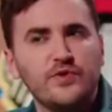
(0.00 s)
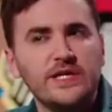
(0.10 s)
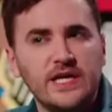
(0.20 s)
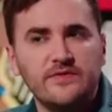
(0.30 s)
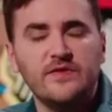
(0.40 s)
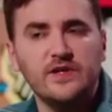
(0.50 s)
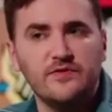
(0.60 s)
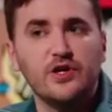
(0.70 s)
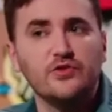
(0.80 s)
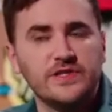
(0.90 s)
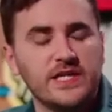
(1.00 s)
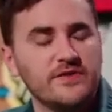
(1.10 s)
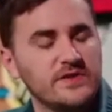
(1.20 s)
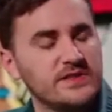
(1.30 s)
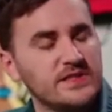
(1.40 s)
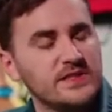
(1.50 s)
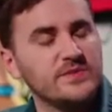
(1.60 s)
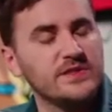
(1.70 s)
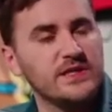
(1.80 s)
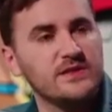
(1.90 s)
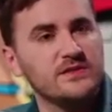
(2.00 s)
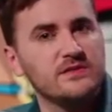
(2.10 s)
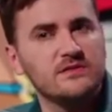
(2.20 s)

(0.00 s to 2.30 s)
really kind of have to have an understanding of the systems and